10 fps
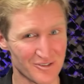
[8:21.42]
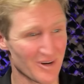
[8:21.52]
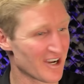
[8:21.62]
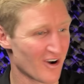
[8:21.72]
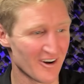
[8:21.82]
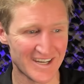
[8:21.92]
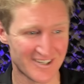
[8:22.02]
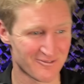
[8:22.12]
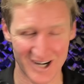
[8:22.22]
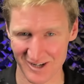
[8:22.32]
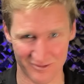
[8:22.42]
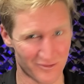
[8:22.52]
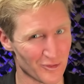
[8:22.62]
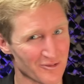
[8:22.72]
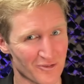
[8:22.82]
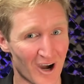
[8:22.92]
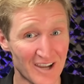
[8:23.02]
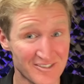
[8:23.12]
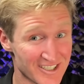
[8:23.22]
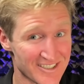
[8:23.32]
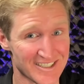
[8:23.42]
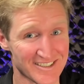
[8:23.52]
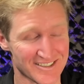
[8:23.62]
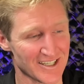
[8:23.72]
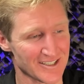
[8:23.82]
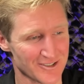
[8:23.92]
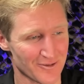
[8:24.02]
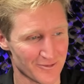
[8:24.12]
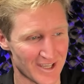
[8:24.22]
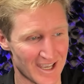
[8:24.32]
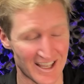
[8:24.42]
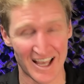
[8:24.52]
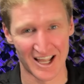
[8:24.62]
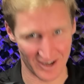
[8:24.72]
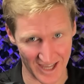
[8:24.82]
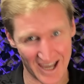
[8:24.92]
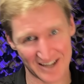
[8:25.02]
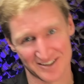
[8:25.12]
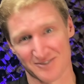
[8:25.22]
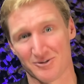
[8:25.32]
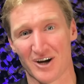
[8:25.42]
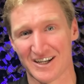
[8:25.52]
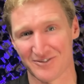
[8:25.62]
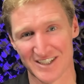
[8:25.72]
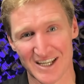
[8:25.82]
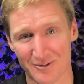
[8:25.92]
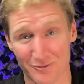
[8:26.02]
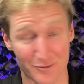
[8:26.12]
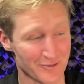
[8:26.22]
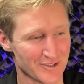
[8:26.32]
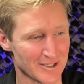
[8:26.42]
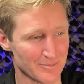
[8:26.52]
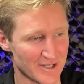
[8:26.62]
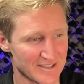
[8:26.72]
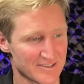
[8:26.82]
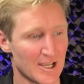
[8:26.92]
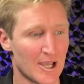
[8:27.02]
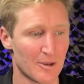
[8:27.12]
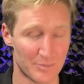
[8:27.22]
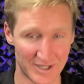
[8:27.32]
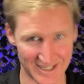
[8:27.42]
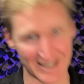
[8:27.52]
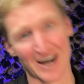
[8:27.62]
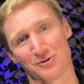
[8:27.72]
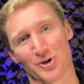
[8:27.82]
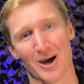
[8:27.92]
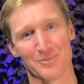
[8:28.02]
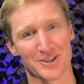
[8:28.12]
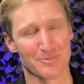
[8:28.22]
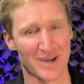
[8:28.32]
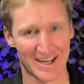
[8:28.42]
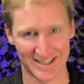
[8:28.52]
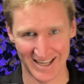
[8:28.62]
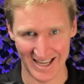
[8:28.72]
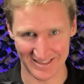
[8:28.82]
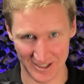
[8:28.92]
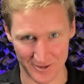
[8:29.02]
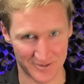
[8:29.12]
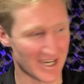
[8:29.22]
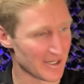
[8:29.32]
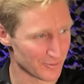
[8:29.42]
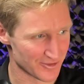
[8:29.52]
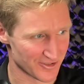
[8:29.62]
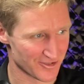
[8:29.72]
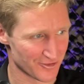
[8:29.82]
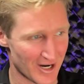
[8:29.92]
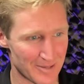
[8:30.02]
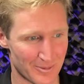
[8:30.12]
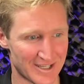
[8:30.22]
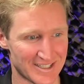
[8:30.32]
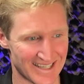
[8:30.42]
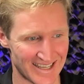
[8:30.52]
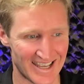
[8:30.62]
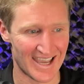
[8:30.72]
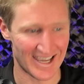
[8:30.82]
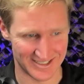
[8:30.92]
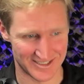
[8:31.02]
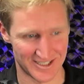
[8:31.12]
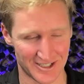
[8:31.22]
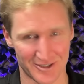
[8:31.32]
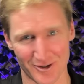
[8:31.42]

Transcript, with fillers: around, I reckon, around 45, 60 seconds over that last kind of 10, 15 minutes, but he had enough time in the bank that he was able to scrape under and tick it